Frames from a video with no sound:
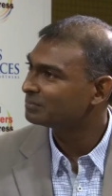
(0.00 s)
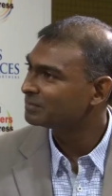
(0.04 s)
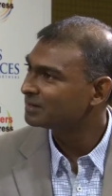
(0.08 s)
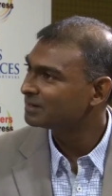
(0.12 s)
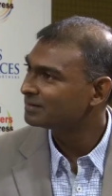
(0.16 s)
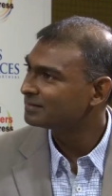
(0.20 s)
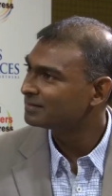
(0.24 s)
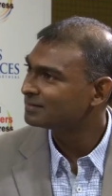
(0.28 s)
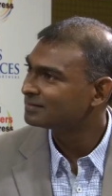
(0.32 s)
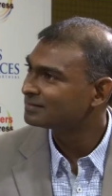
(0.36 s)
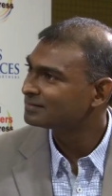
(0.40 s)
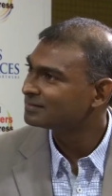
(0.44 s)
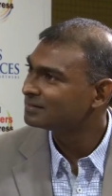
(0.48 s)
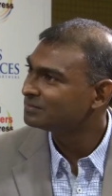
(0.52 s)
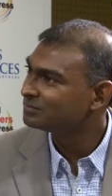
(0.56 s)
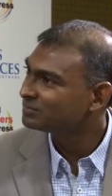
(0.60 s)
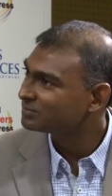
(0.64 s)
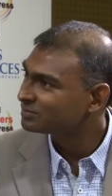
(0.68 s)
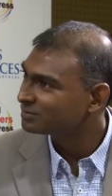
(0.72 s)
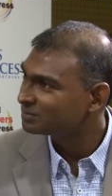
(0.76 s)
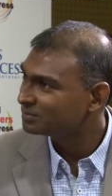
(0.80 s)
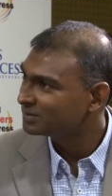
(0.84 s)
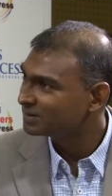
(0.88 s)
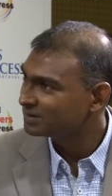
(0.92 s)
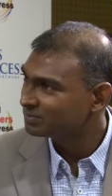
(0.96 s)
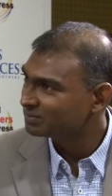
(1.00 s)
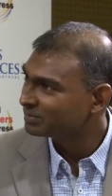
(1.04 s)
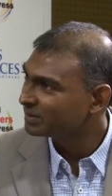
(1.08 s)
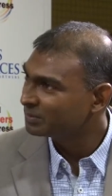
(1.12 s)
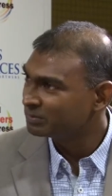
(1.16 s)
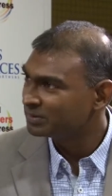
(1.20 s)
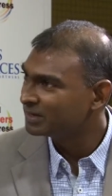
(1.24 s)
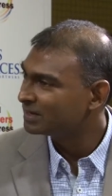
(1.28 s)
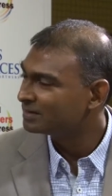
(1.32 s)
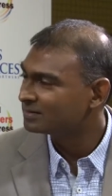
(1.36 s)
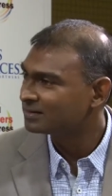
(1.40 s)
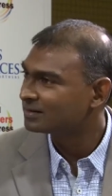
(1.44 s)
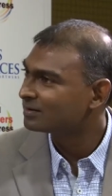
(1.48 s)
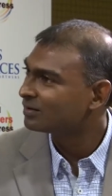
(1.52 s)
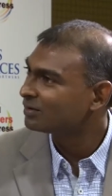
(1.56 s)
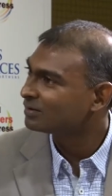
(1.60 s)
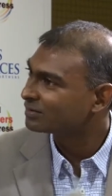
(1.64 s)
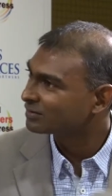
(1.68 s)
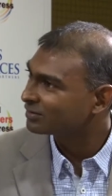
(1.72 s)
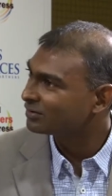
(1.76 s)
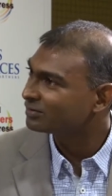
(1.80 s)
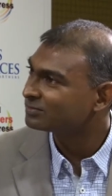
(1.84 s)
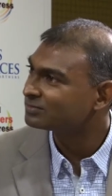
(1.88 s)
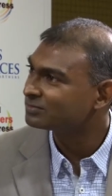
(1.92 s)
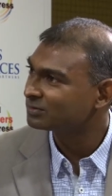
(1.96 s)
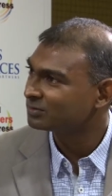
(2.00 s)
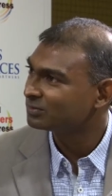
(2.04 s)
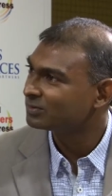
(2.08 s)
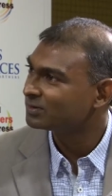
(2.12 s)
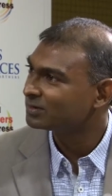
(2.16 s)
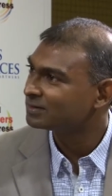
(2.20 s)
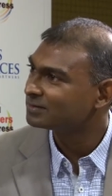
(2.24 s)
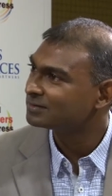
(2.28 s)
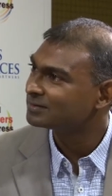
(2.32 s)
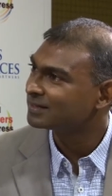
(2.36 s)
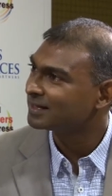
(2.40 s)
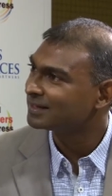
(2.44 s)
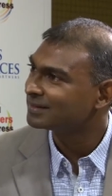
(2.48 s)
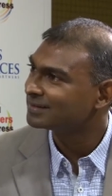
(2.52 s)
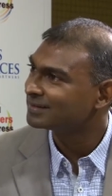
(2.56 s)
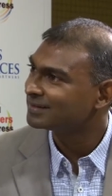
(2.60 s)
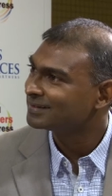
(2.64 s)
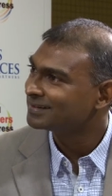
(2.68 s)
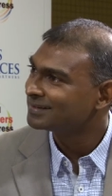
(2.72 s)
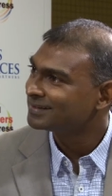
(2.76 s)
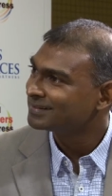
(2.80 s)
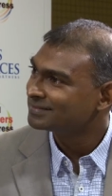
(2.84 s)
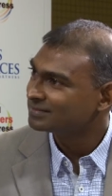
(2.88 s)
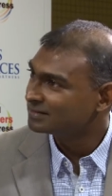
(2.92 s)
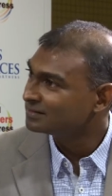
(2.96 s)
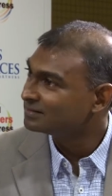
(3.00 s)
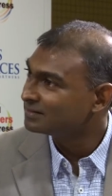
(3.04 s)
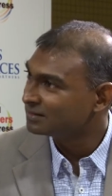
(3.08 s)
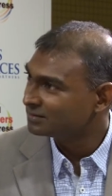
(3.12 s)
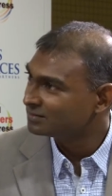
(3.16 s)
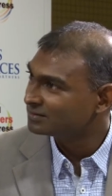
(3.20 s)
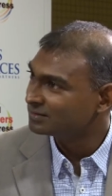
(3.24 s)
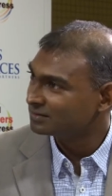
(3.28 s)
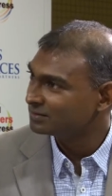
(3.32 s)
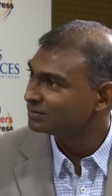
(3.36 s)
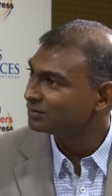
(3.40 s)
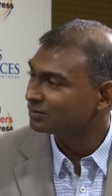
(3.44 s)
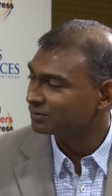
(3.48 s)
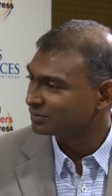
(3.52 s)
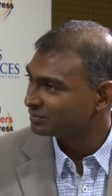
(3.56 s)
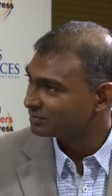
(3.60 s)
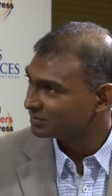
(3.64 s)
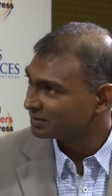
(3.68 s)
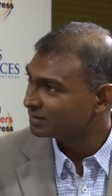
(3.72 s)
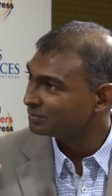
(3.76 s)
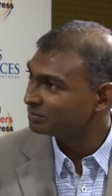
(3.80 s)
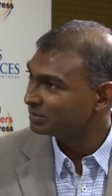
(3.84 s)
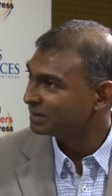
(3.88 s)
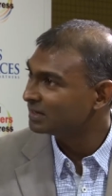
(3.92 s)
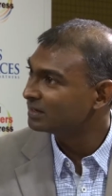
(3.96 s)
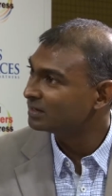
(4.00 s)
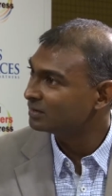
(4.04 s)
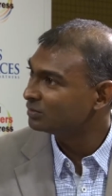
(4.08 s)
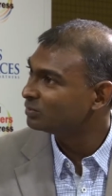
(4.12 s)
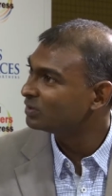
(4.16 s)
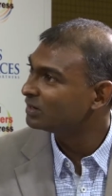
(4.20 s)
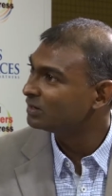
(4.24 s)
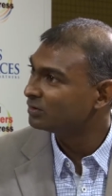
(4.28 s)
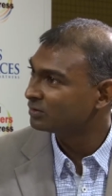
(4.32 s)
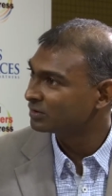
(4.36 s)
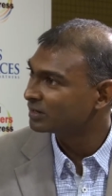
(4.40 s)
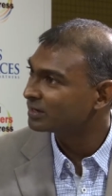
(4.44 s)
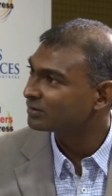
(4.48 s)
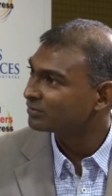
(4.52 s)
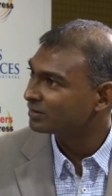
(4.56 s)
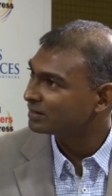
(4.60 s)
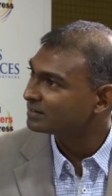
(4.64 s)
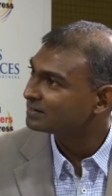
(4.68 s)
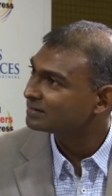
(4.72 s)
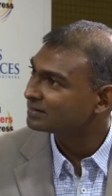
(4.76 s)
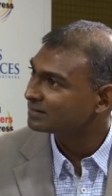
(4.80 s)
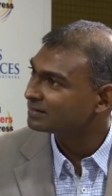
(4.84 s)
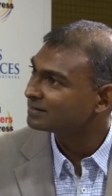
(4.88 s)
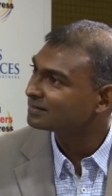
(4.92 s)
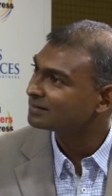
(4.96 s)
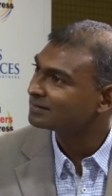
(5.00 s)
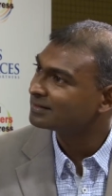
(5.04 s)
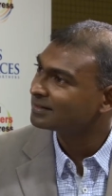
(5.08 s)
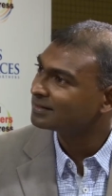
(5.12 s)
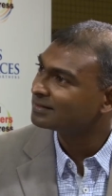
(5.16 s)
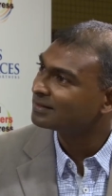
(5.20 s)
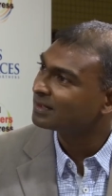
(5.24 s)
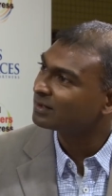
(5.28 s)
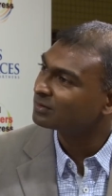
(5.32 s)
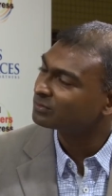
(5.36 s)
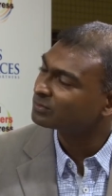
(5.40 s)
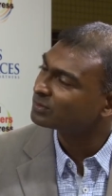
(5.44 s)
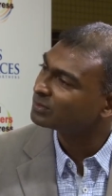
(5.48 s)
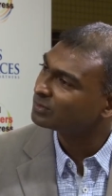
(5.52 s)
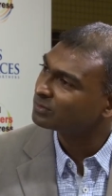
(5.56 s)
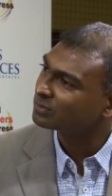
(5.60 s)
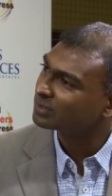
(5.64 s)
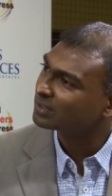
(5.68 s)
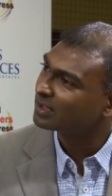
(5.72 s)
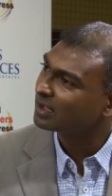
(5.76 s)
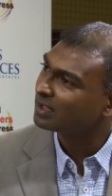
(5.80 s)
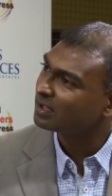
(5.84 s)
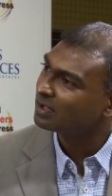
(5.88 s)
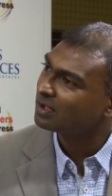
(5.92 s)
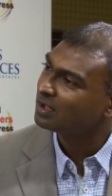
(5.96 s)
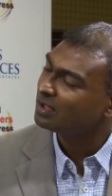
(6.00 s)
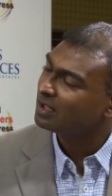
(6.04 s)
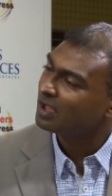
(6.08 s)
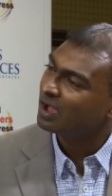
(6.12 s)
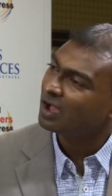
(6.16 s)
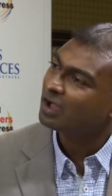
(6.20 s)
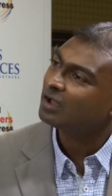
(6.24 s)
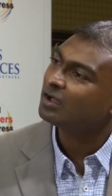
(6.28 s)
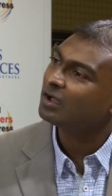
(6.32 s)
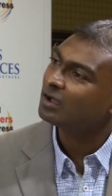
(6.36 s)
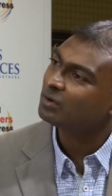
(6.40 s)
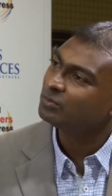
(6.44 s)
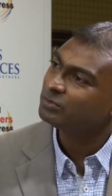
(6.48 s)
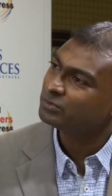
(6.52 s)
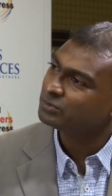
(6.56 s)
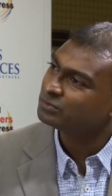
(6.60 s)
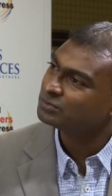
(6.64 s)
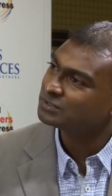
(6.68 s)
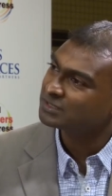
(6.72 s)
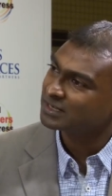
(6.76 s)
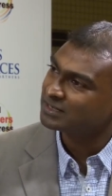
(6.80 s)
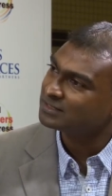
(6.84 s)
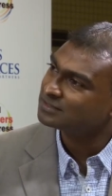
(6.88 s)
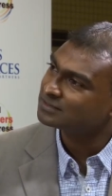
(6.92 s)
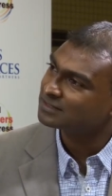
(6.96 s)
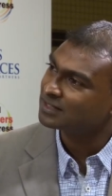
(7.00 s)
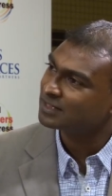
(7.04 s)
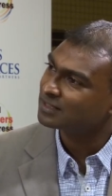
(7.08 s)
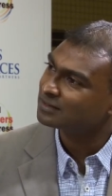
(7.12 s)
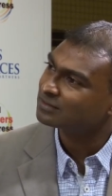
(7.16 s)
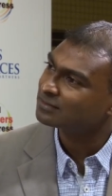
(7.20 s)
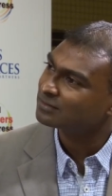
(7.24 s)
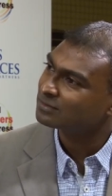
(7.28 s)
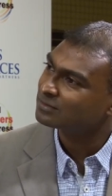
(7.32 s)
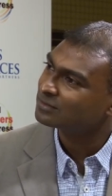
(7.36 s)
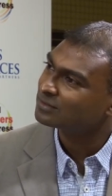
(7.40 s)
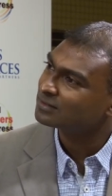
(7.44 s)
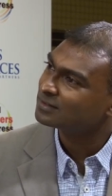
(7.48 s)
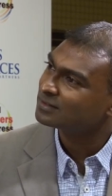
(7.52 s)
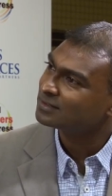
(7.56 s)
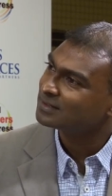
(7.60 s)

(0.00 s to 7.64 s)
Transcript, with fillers: mean, it seems to be permeating all across the world, that The, the, the, you know, the being inward looking rather than, than outward looking. How, how, how would you change that though?